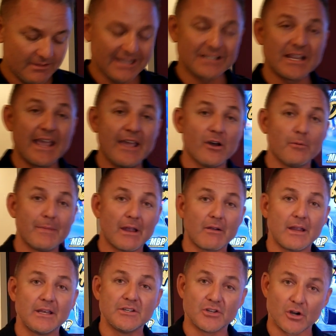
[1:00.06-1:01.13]
that's
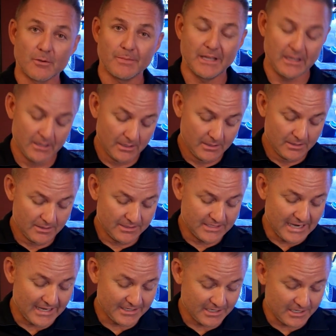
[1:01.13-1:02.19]

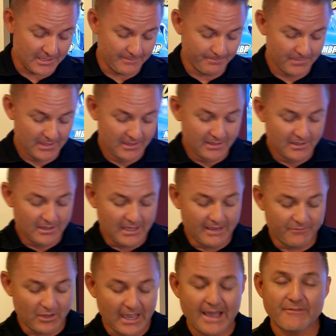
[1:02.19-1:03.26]
hailmaryderby.com. If
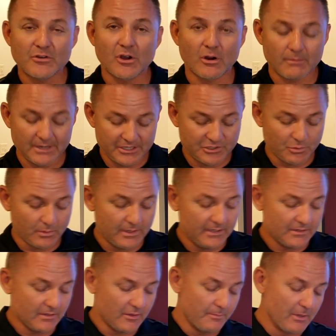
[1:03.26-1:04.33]
you haven't already
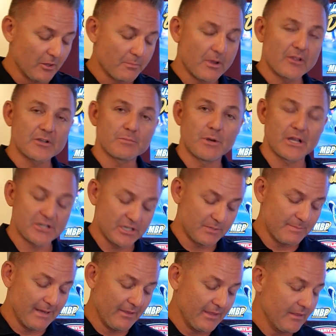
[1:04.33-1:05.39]
joined the Miller Brothers Productions
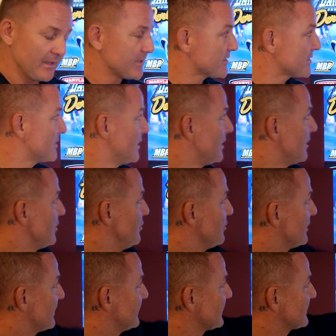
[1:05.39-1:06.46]
mailing list, you can
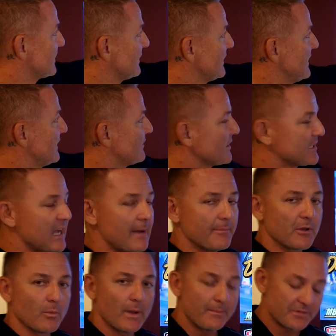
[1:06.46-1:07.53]
click the link at the top of
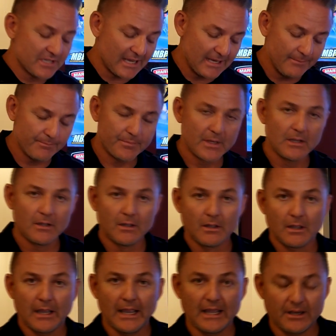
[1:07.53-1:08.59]
the website
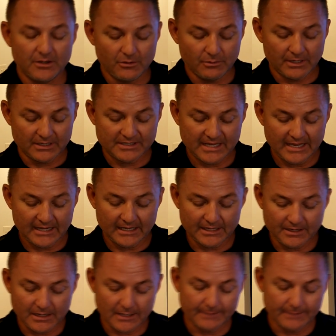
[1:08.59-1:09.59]
and you can take and